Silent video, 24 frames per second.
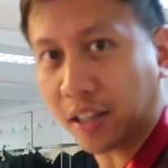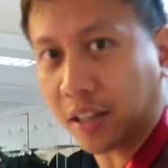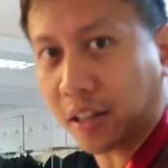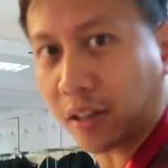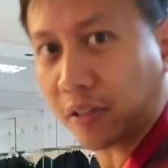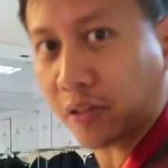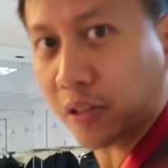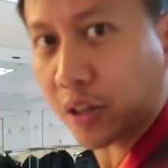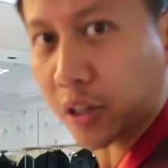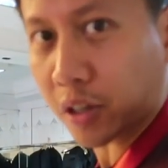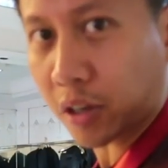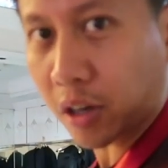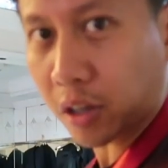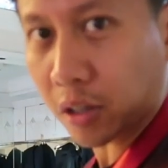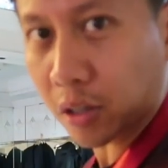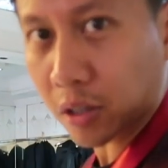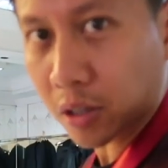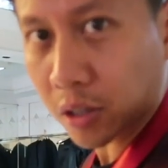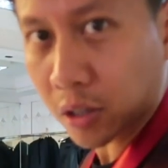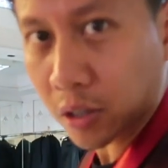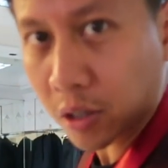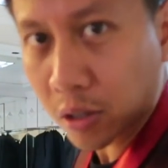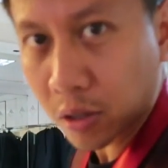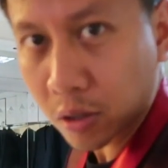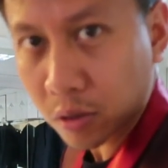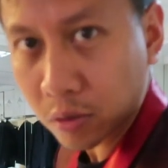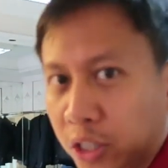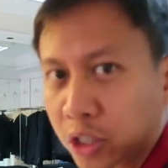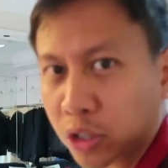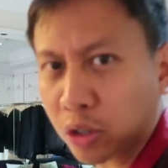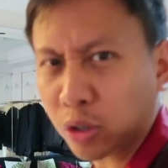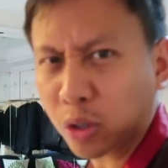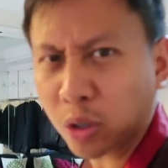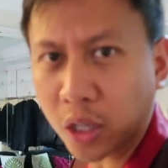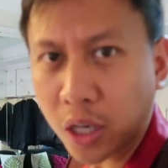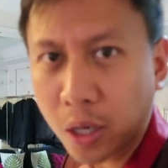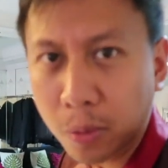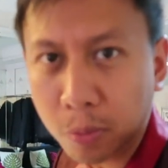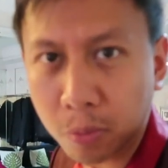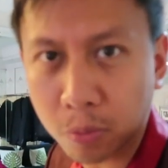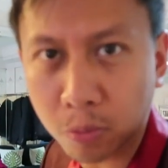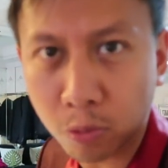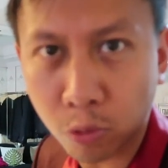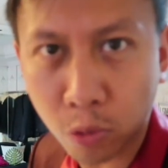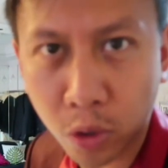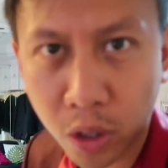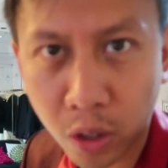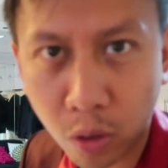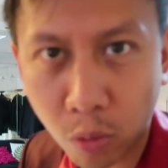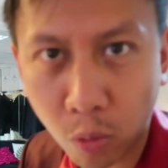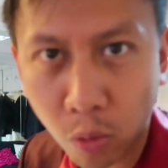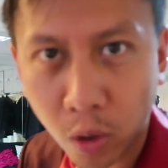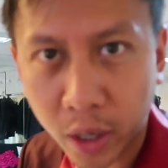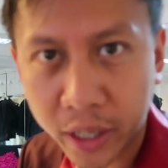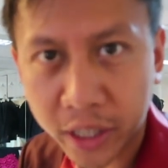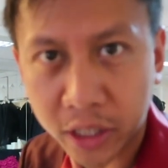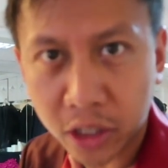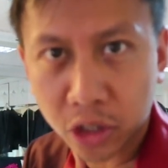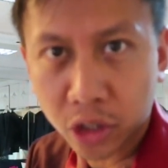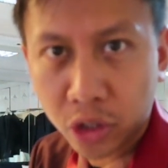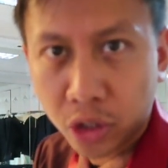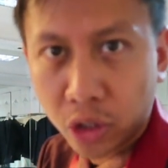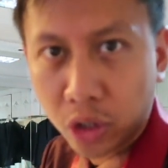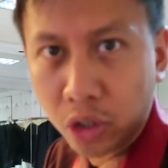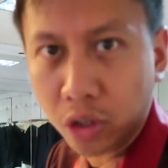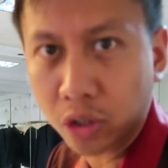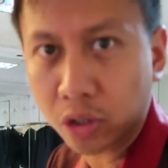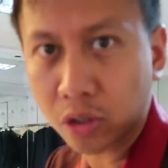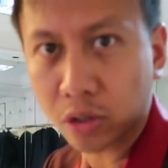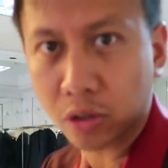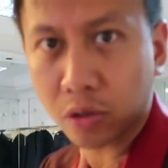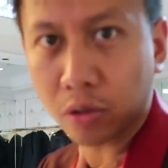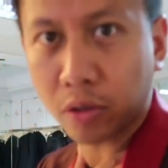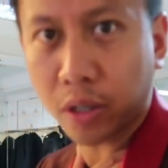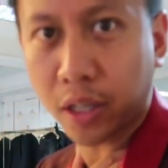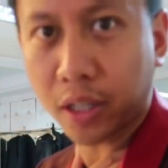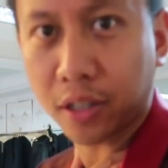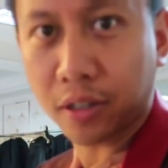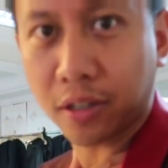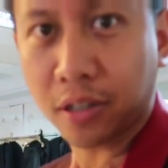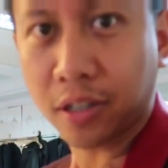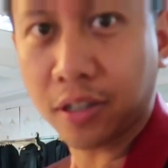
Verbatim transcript: I love the color. I should have come with a white shirt so that